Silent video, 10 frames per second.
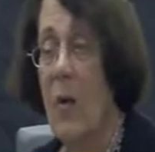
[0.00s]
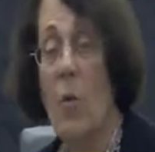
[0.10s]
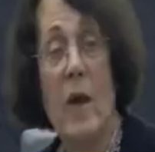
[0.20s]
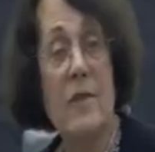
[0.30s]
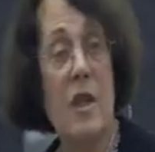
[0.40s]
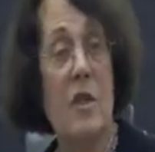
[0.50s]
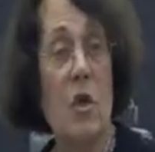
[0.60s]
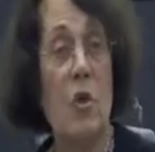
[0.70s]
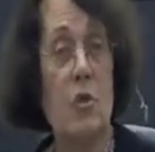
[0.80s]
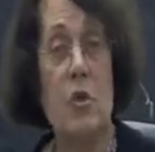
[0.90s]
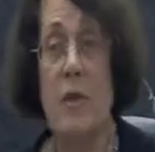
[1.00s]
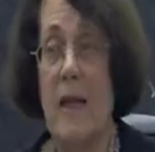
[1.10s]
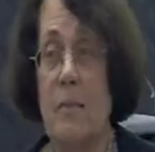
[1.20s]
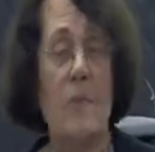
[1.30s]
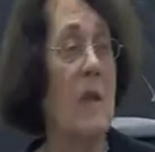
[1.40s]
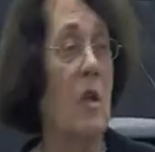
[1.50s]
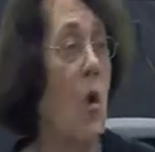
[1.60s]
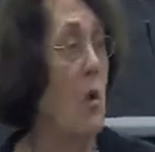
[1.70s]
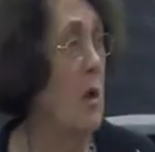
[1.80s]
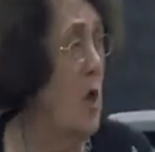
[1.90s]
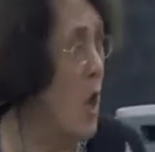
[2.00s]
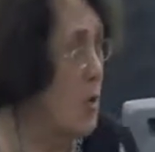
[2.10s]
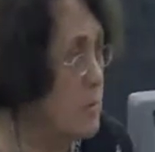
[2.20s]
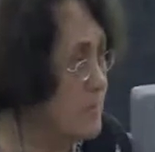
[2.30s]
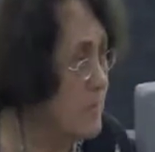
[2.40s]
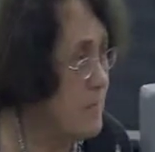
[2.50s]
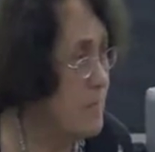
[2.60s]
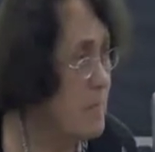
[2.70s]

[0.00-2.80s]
Were they going to let me go alone?